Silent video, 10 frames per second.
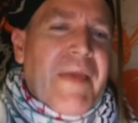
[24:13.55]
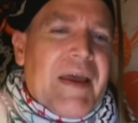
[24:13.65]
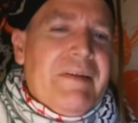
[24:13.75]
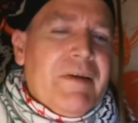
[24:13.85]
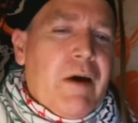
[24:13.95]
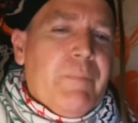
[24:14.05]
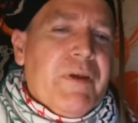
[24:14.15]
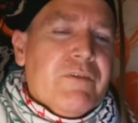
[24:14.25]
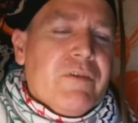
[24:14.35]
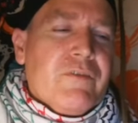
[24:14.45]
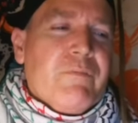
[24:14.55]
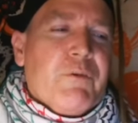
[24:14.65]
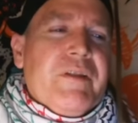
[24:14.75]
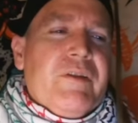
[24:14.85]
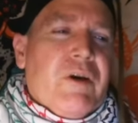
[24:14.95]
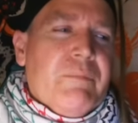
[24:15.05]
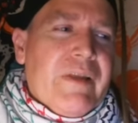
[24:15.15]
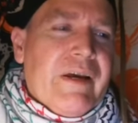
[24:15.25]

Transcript: bad cop is, and some very dumbed